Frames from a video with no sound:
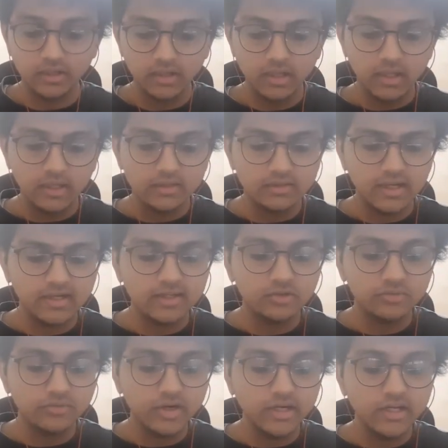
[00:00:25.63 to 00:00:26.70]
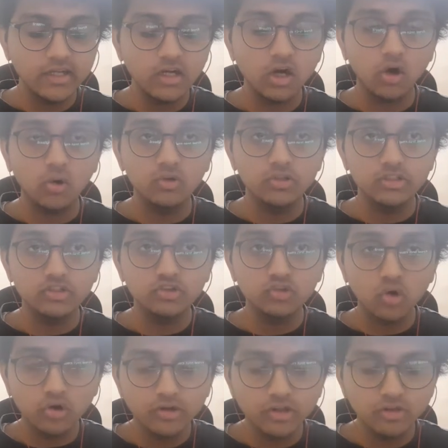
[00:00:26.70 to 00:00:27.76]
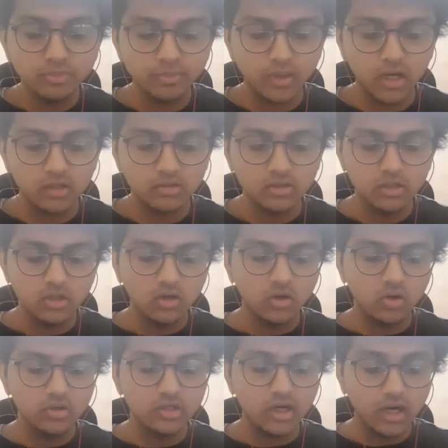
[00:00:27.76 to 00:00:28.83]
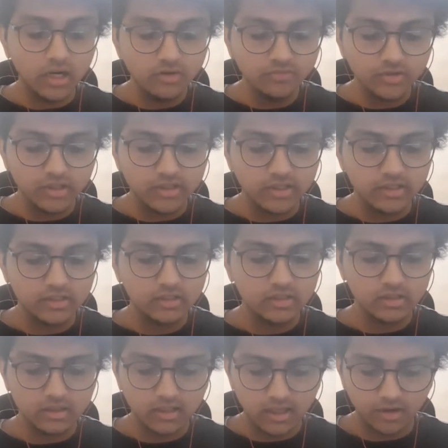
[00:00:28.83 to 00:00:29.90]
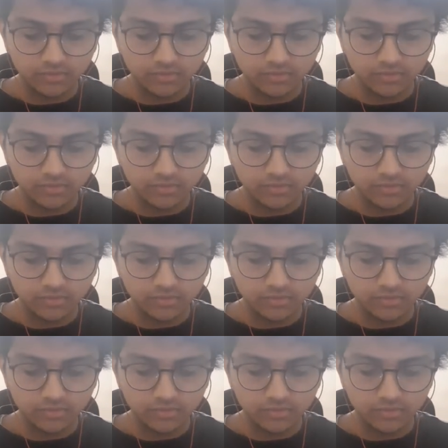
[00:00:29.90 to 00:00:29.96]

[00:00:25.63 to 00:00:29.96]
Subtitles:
that is finding out the shortest path on an unweighted graph.